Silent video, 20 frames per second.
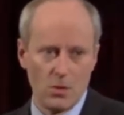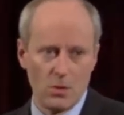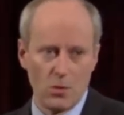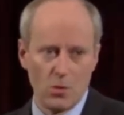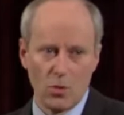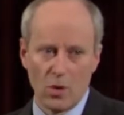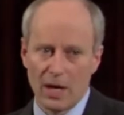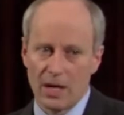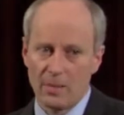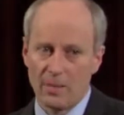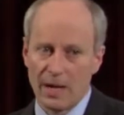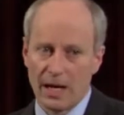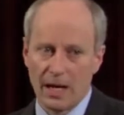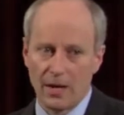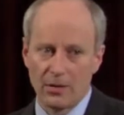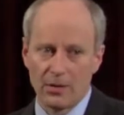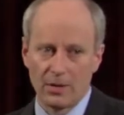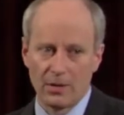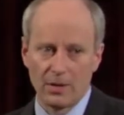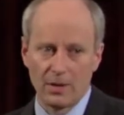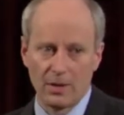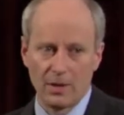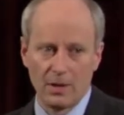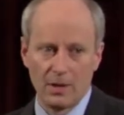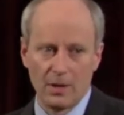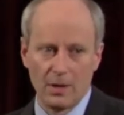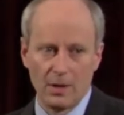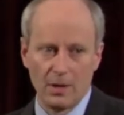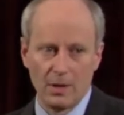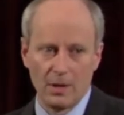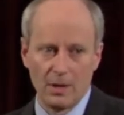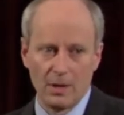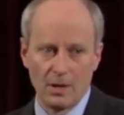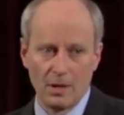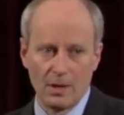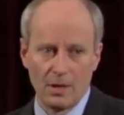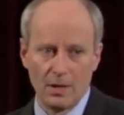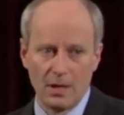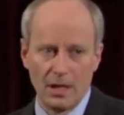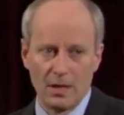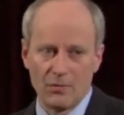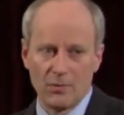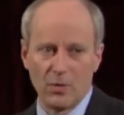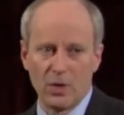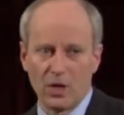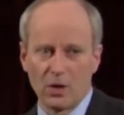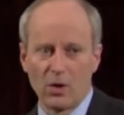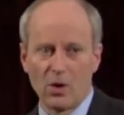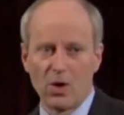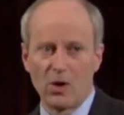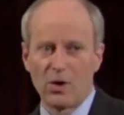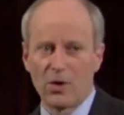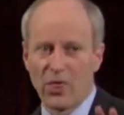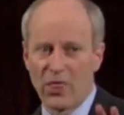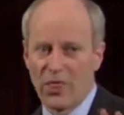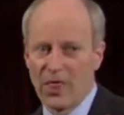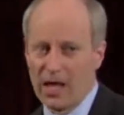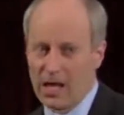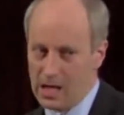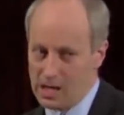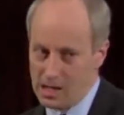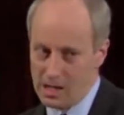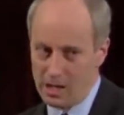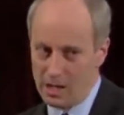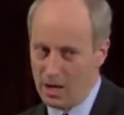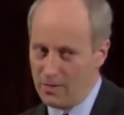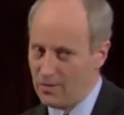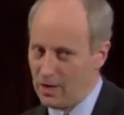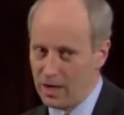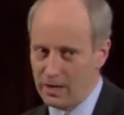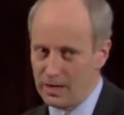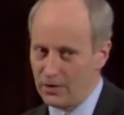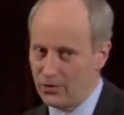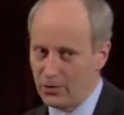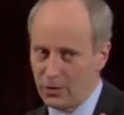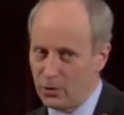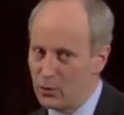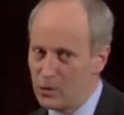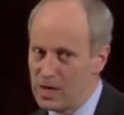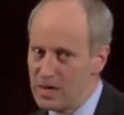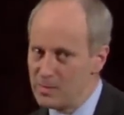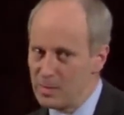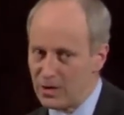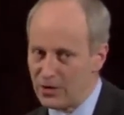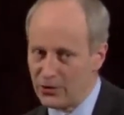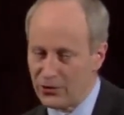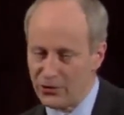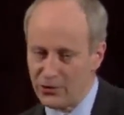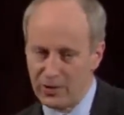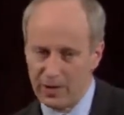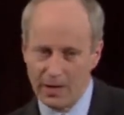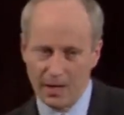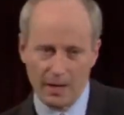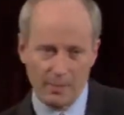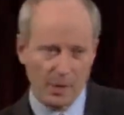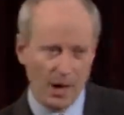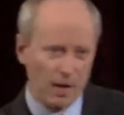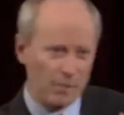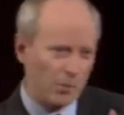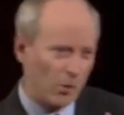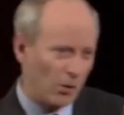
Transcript: What about if we're going to think of our disagreements about